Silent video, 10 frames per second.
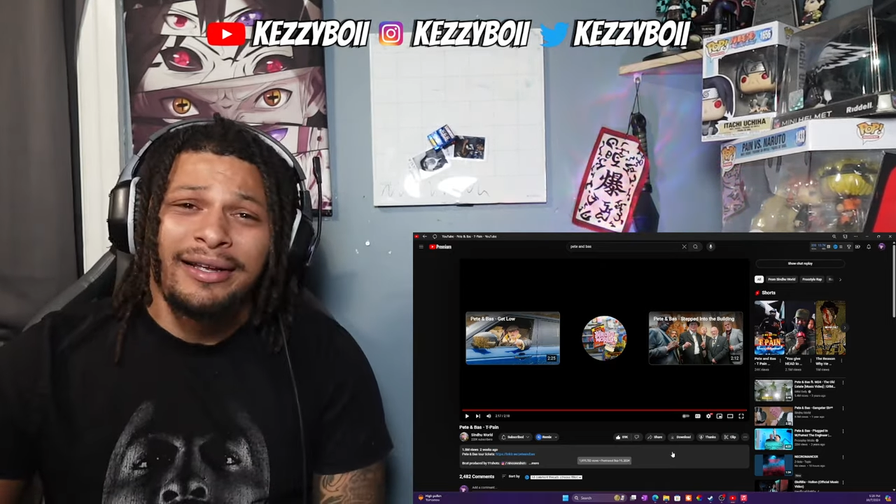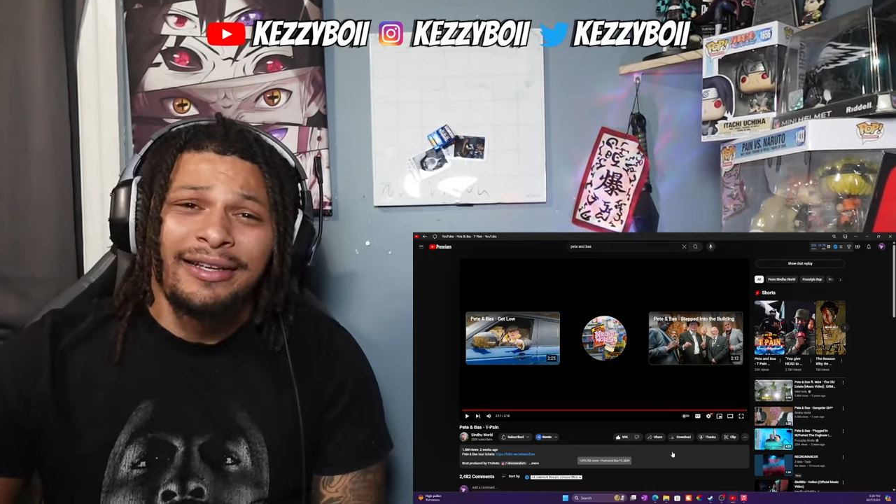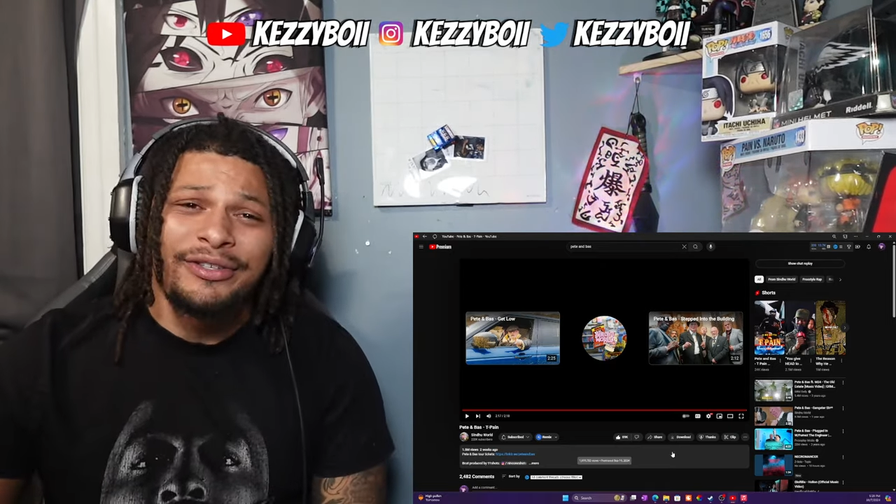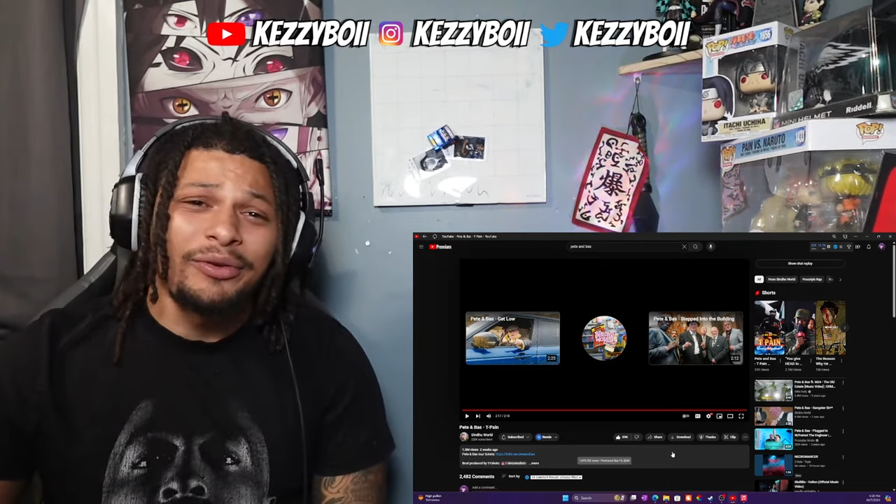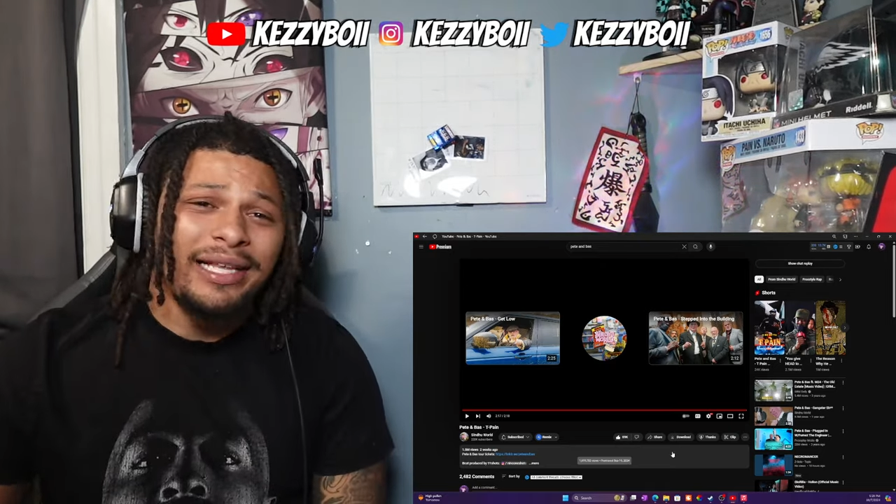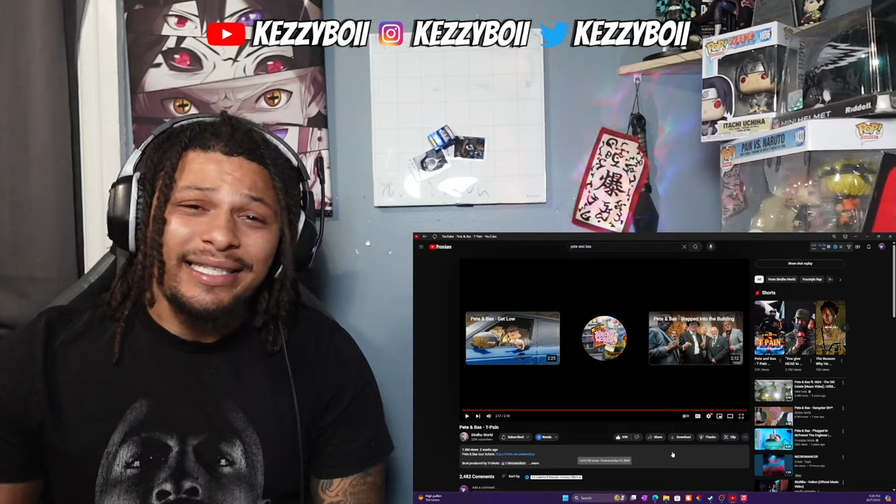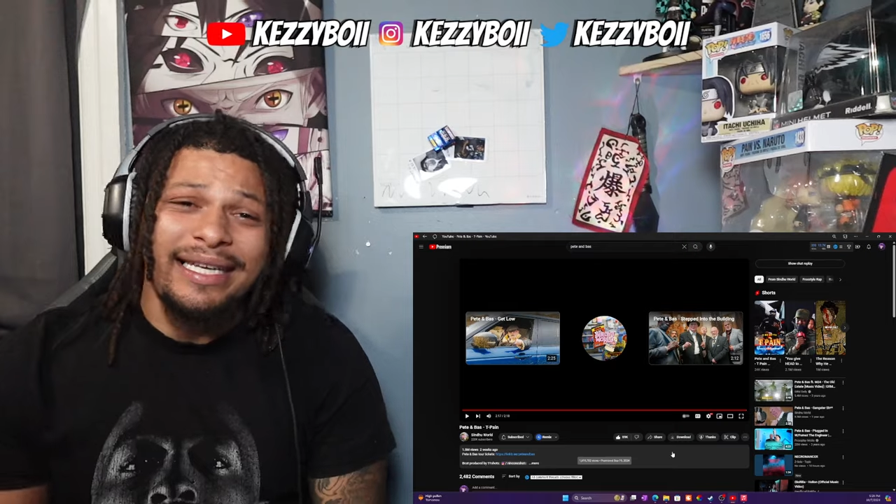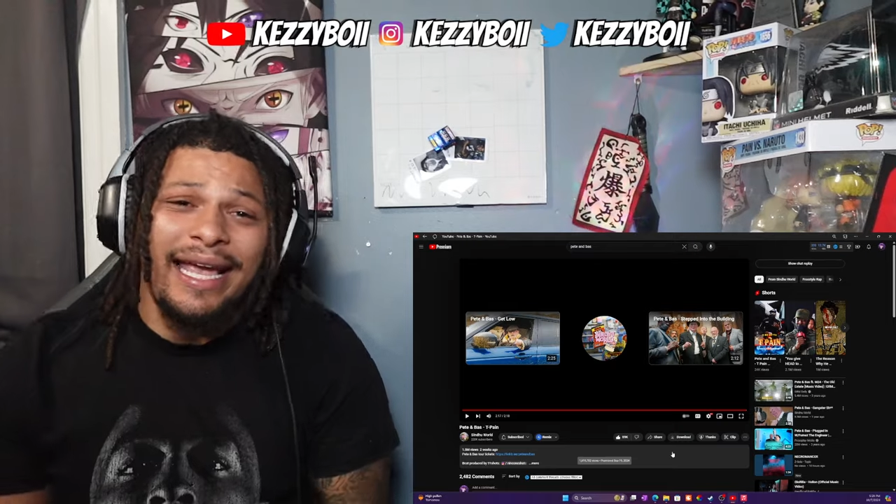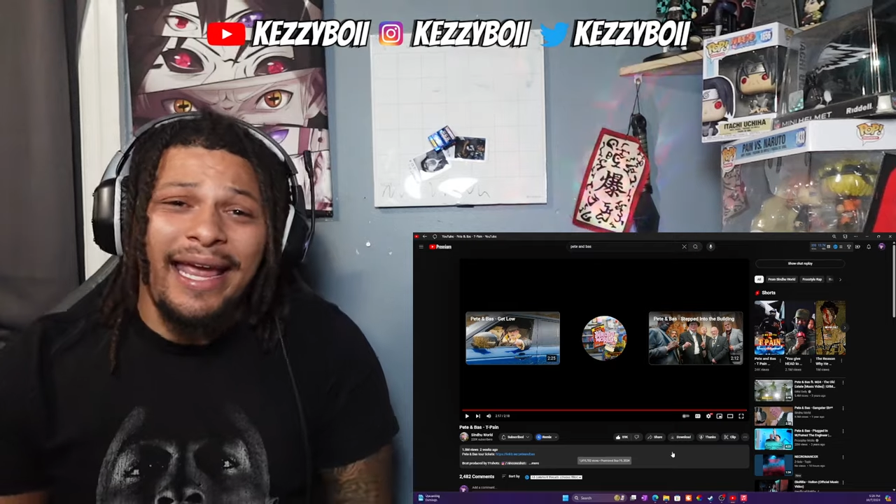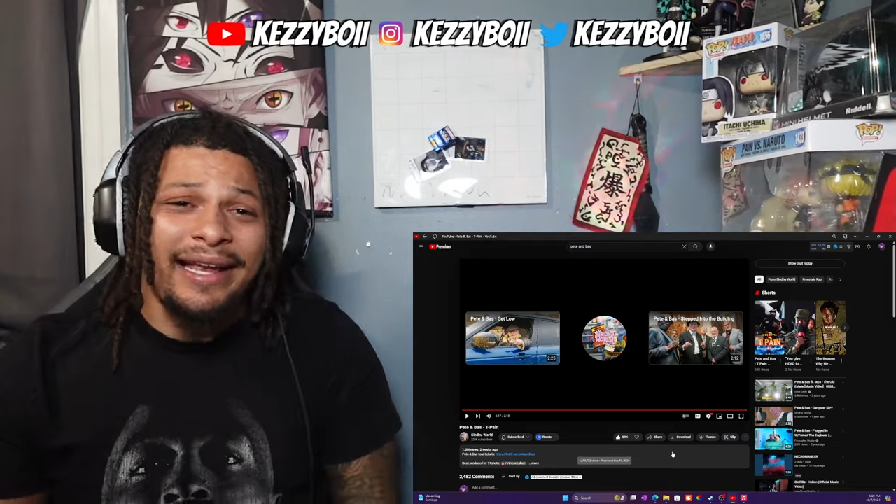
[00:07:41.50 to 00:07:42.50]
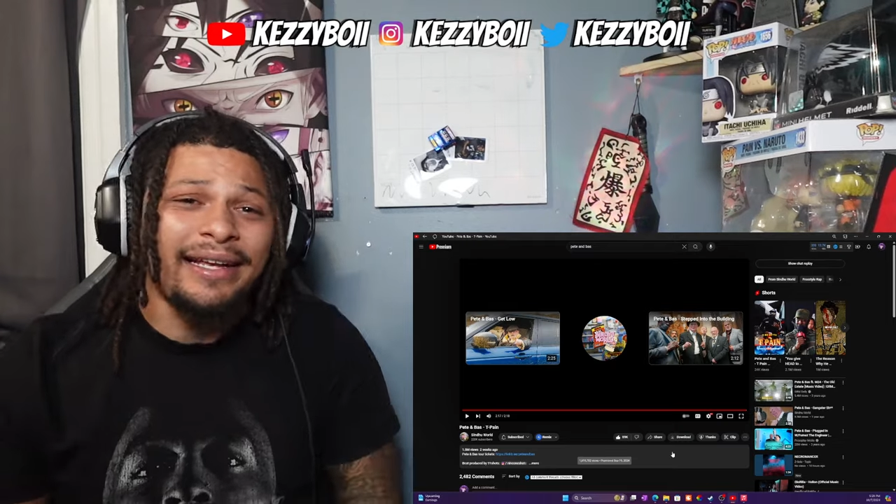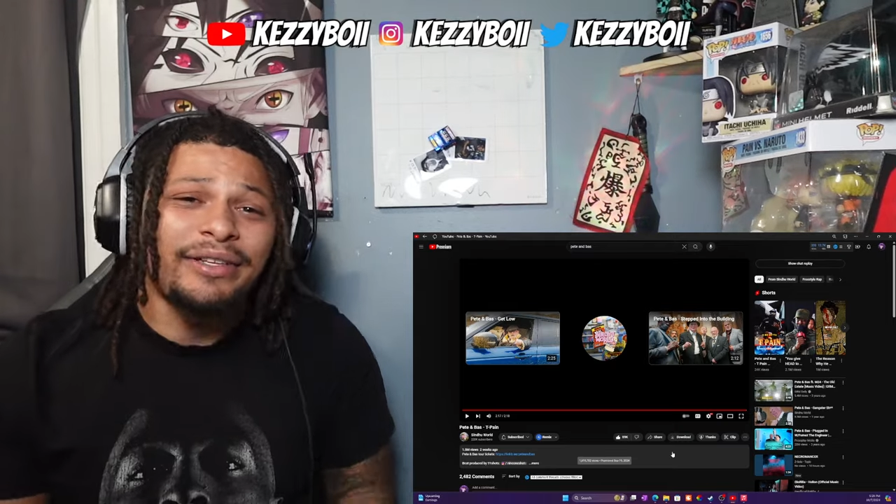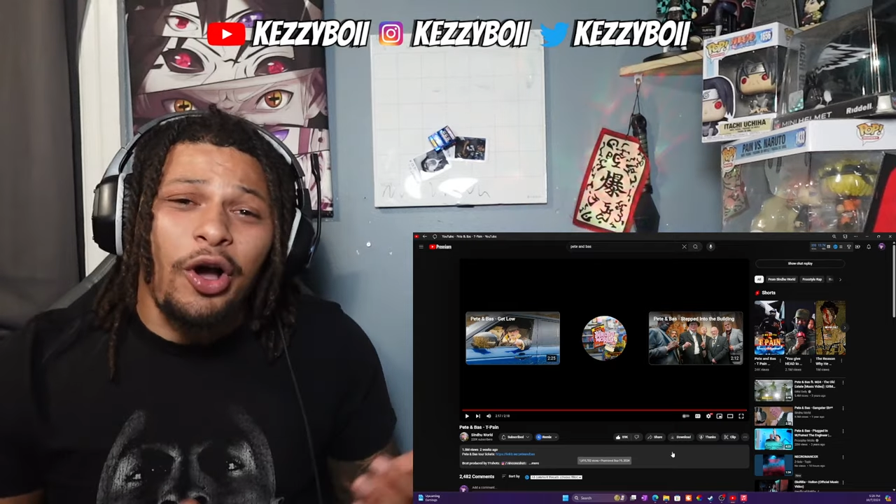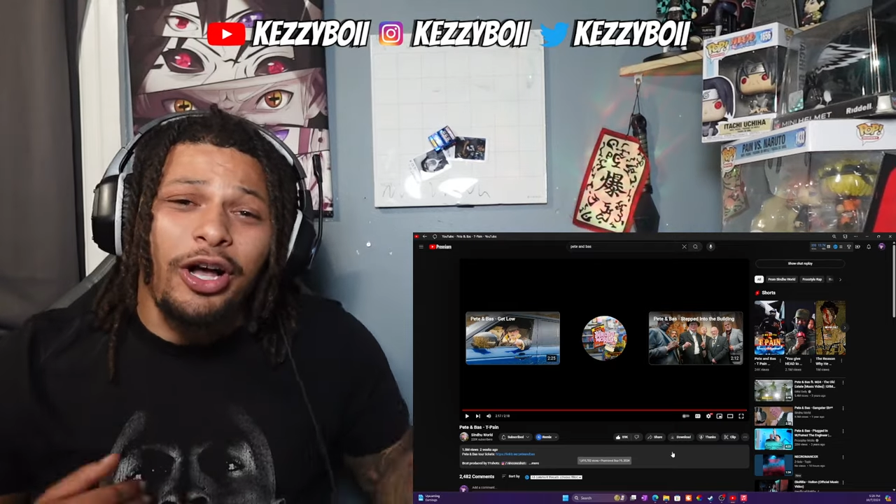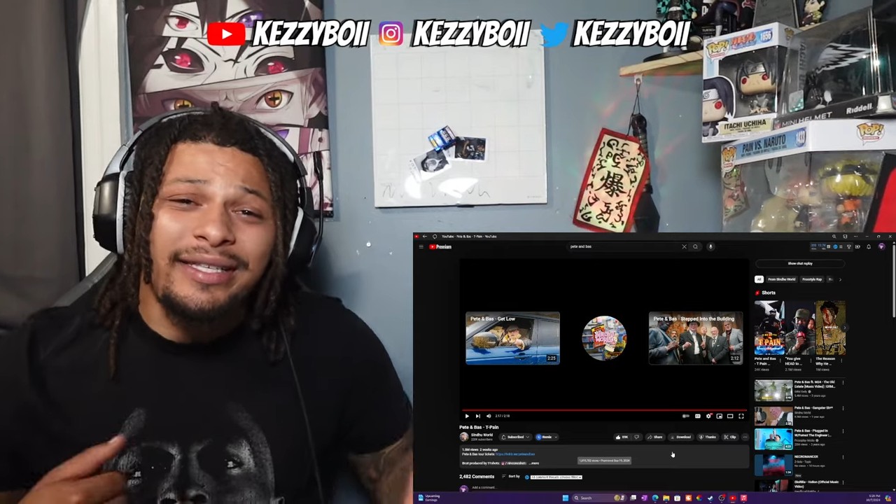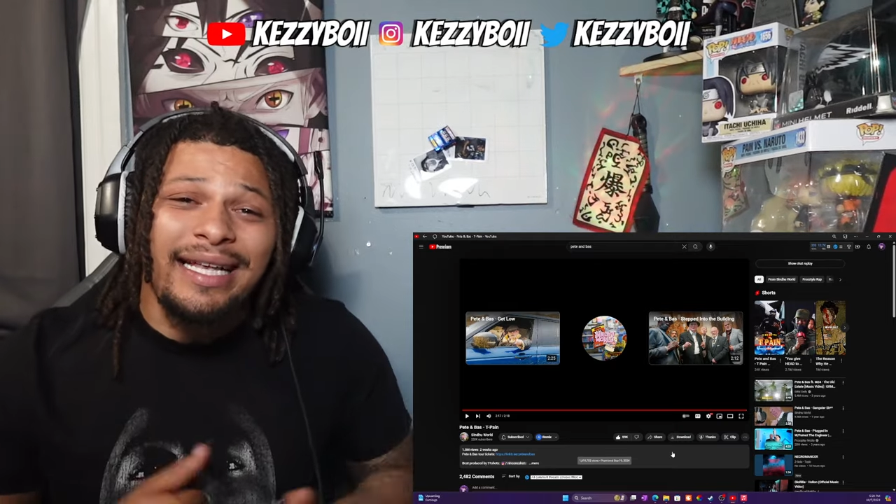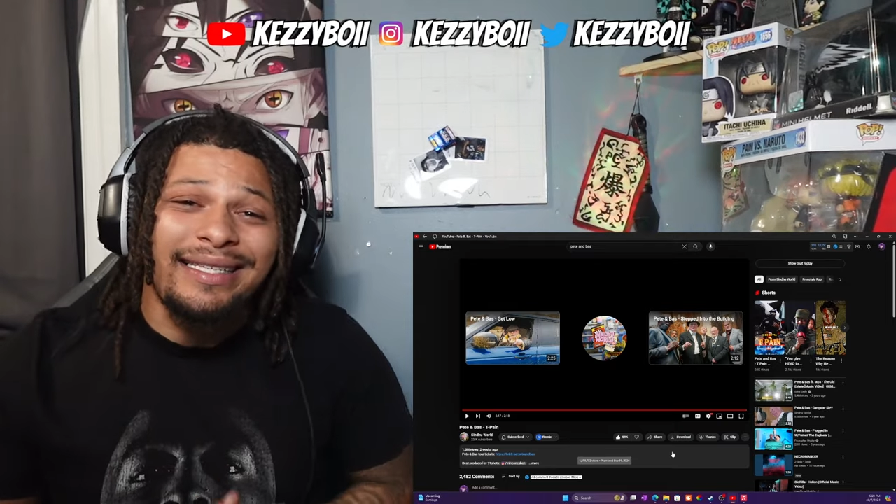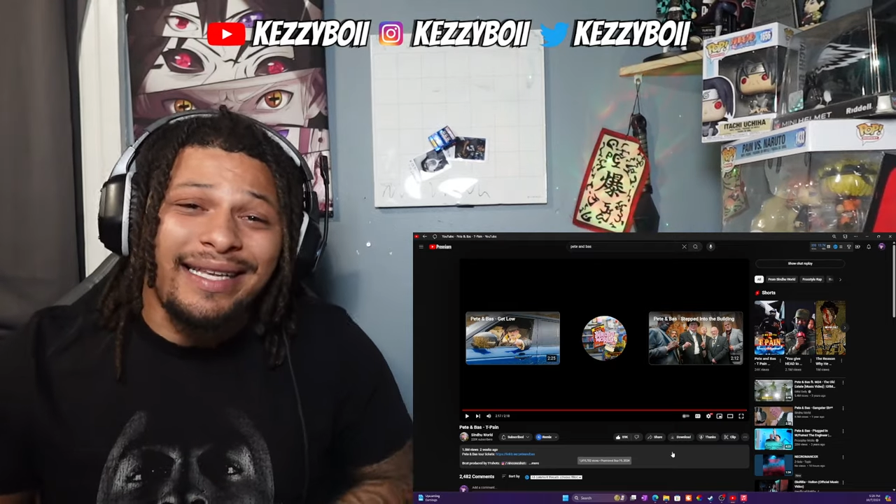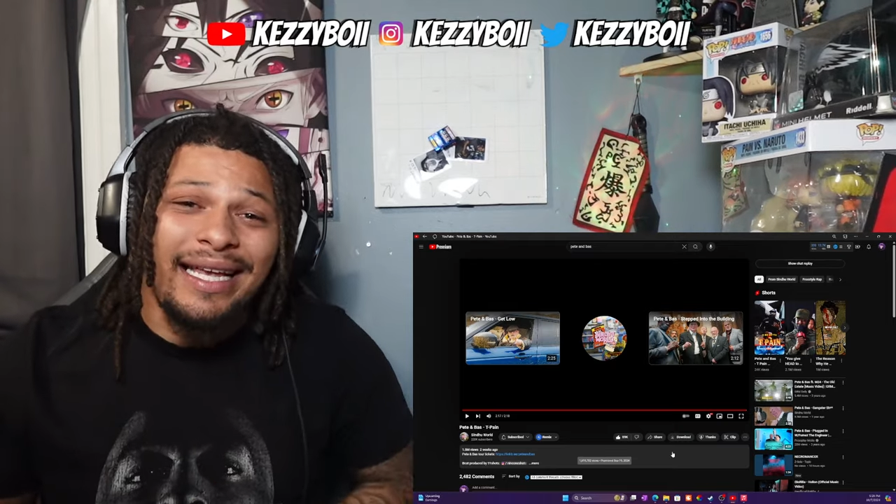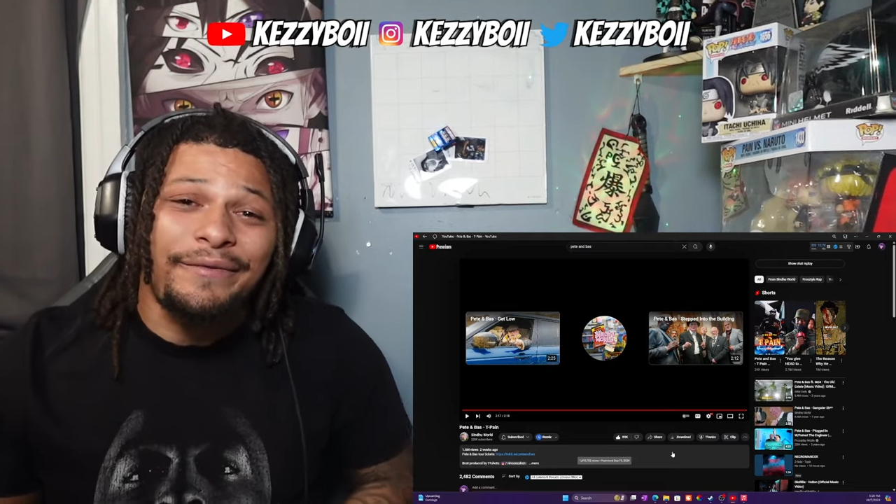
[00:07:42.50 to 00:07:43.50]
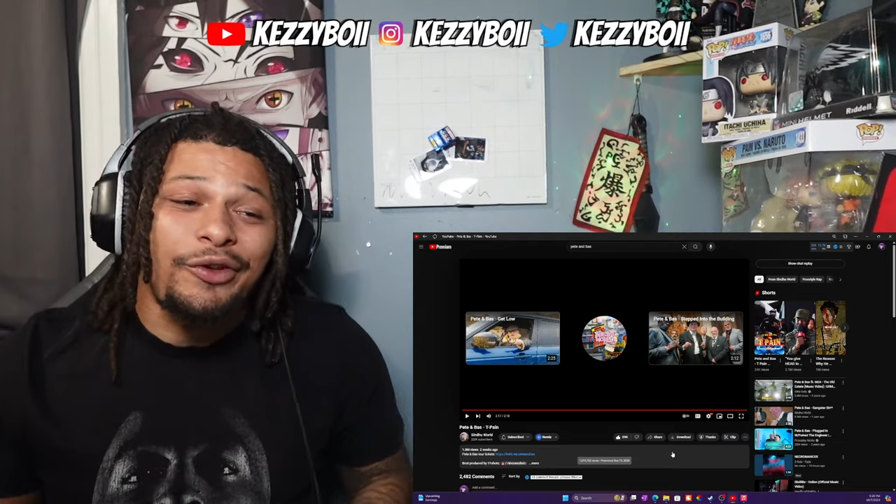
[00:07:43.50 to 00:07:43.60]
So listen, gang. Y'all stay safe.